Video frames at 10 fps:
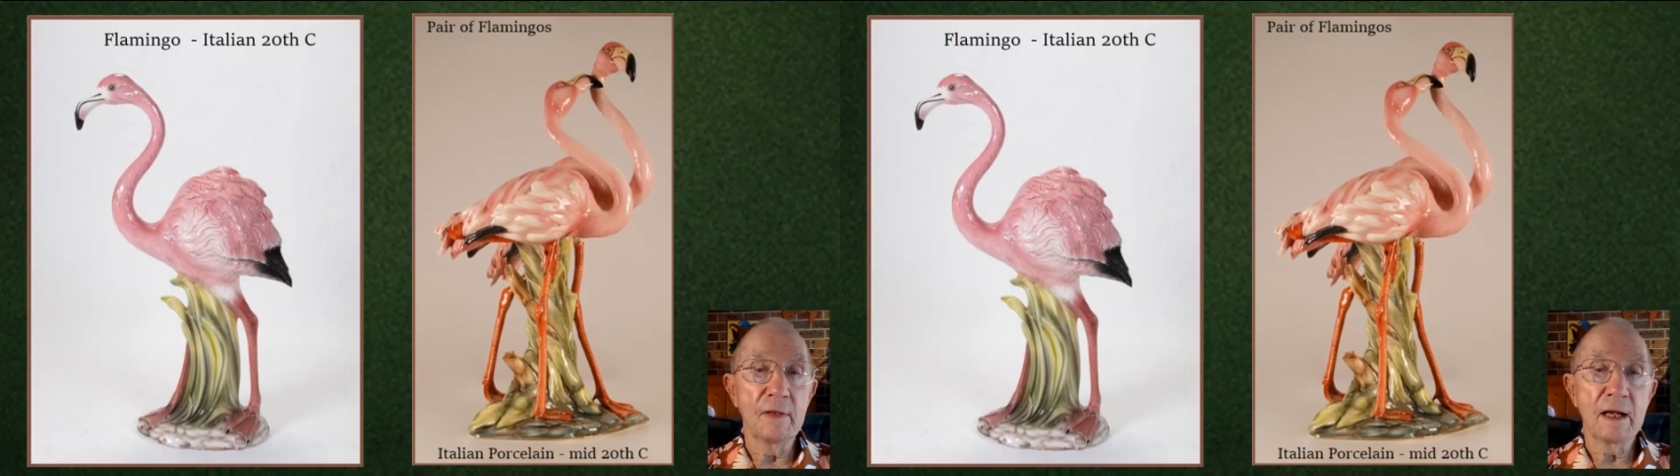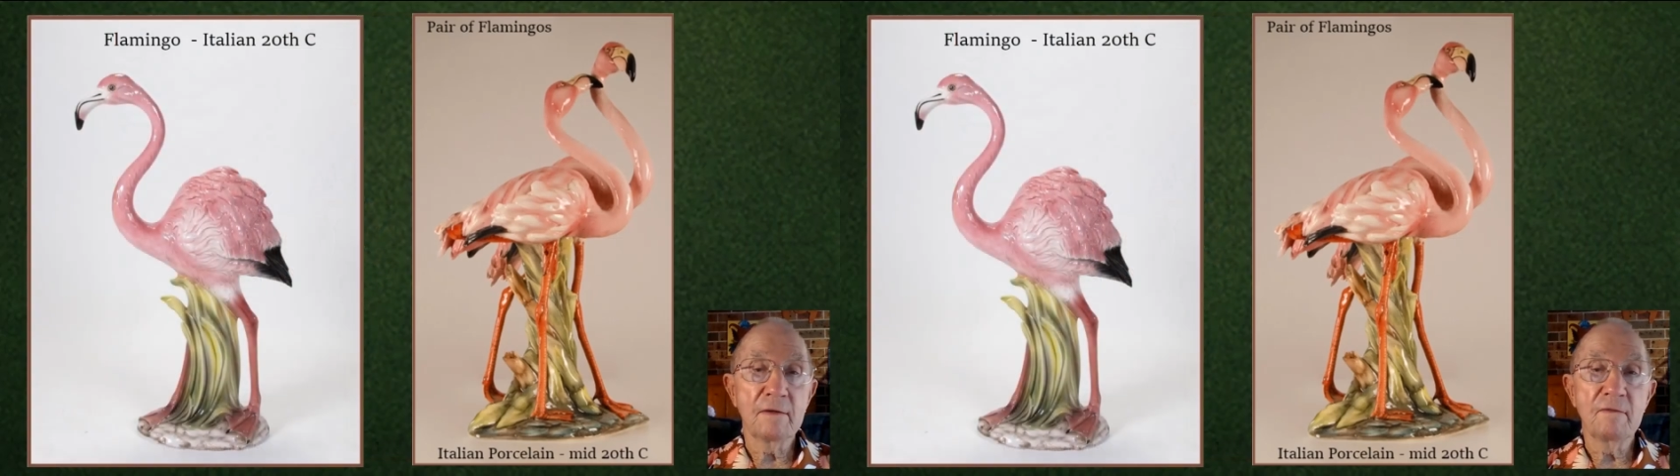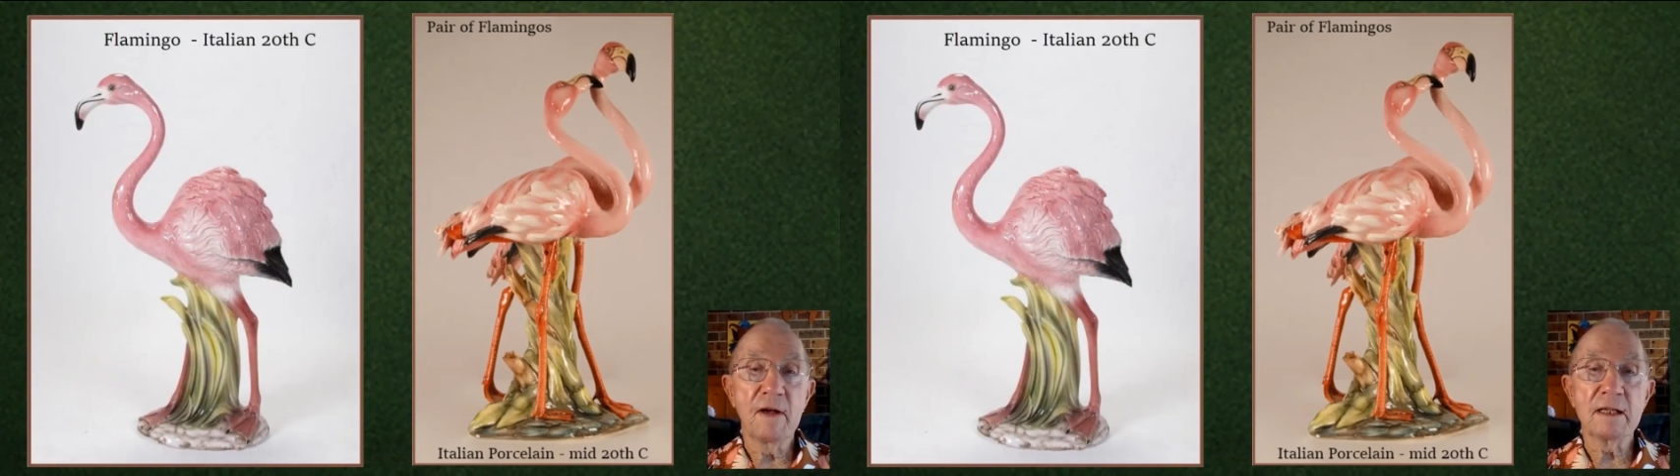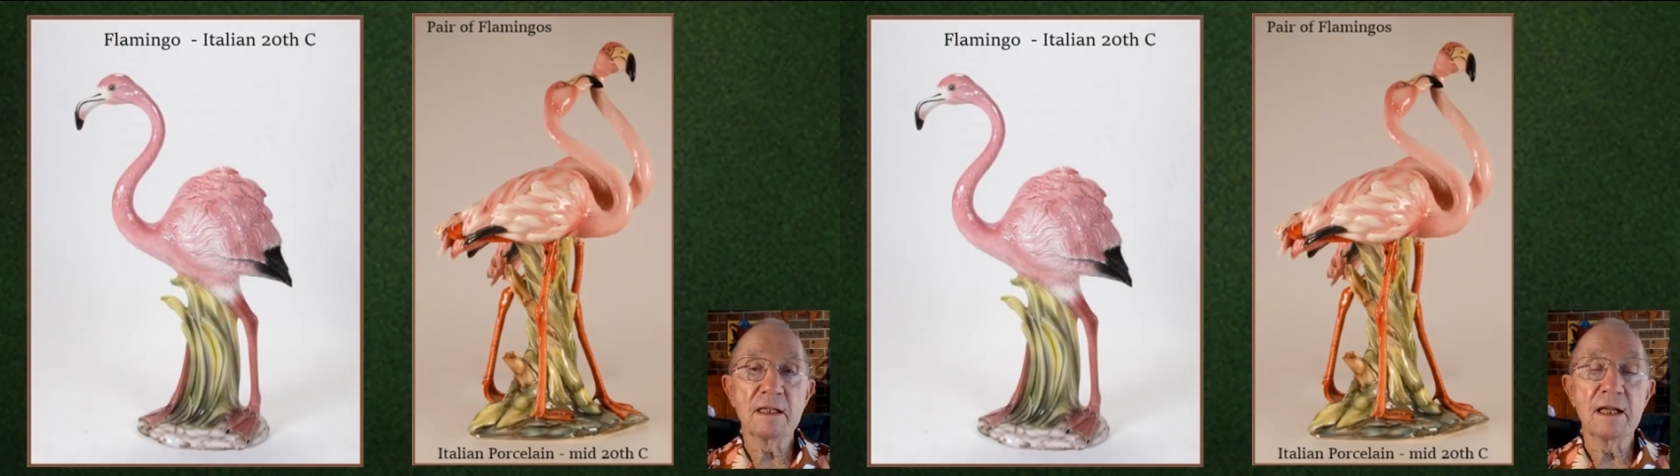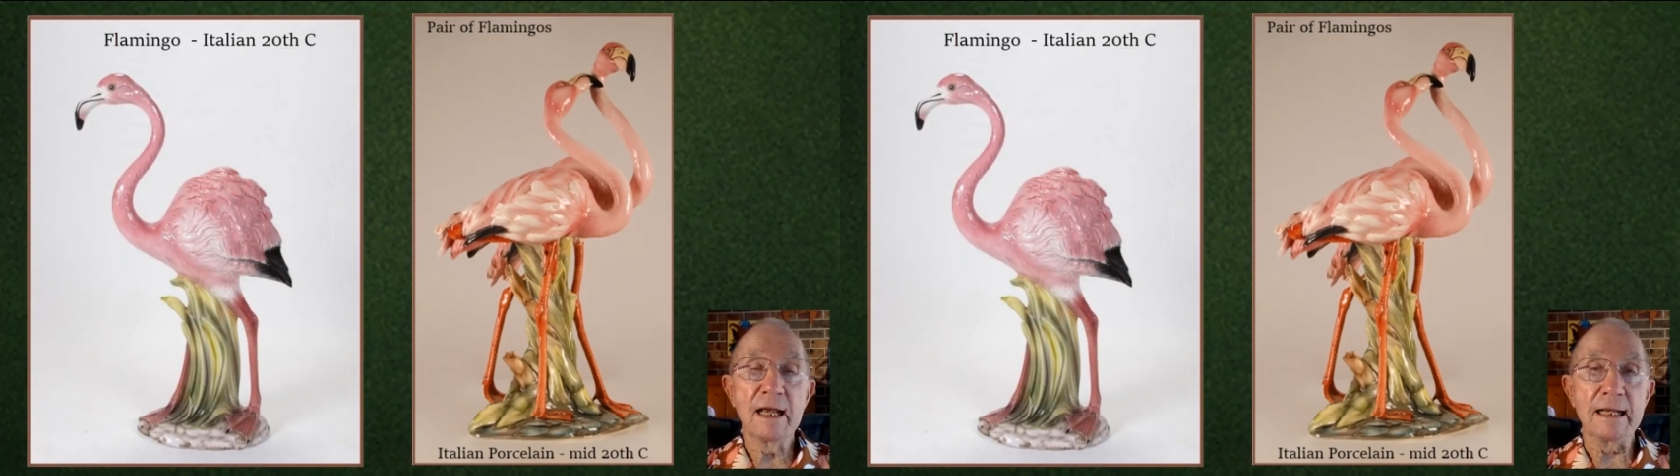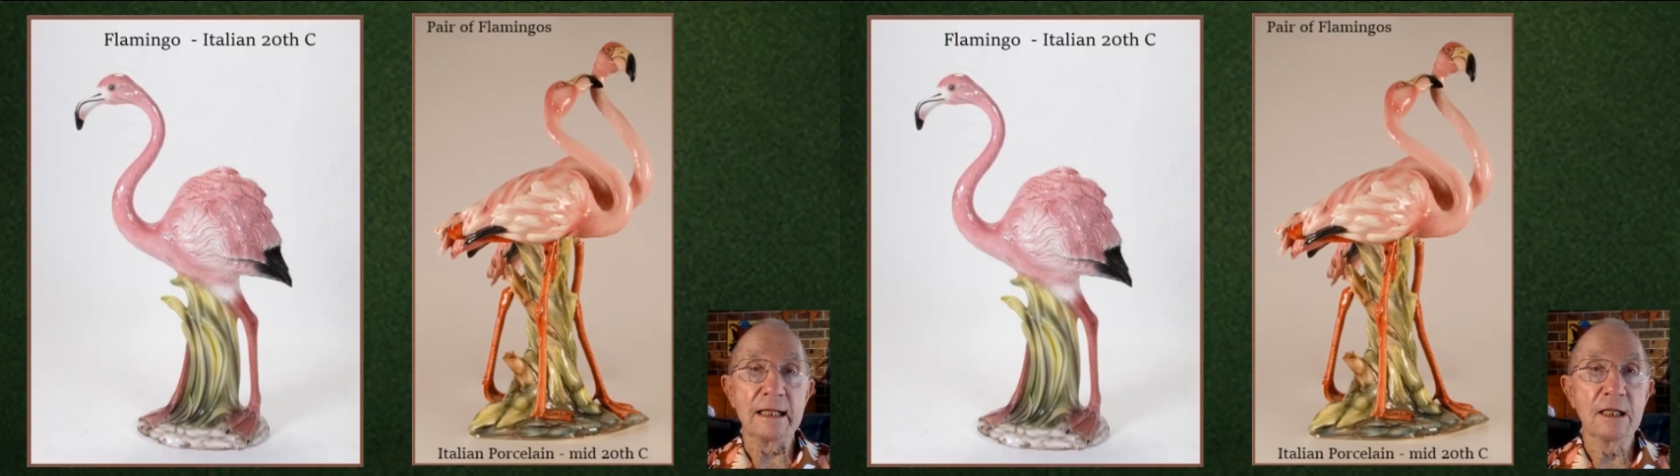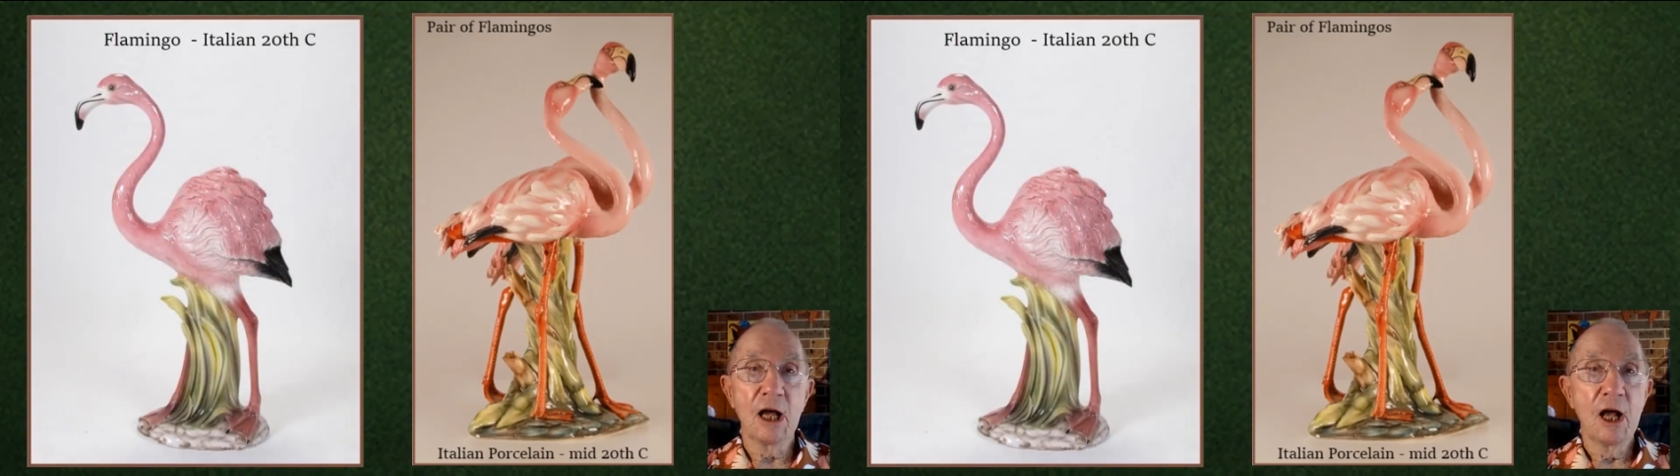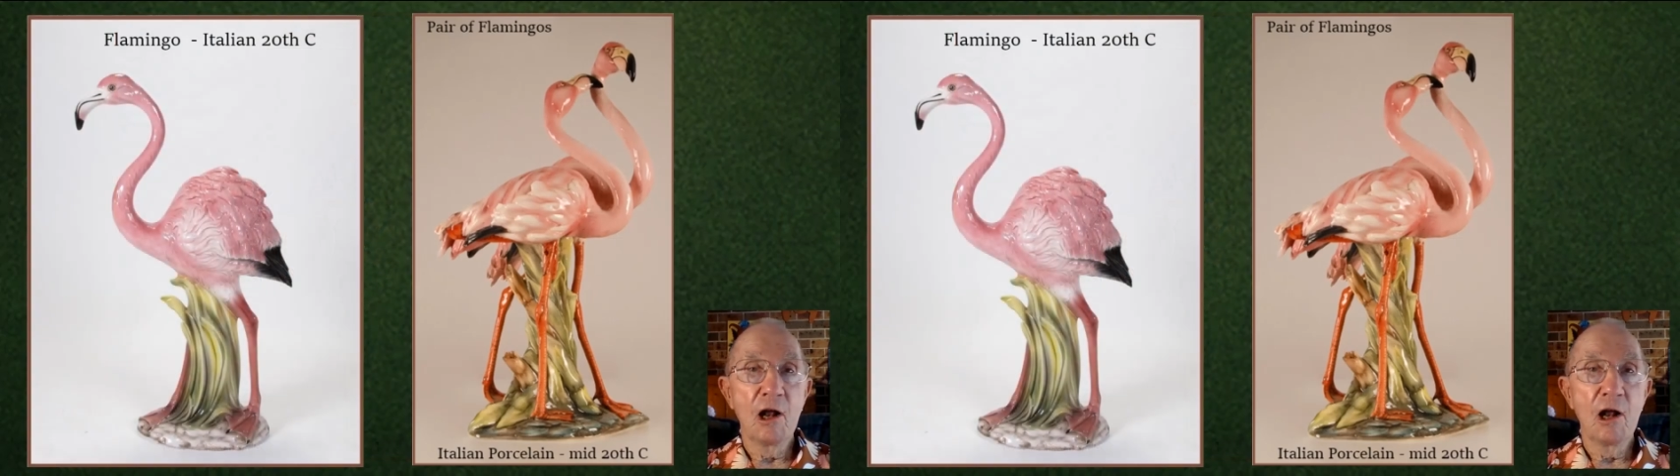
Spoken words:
that fascinating,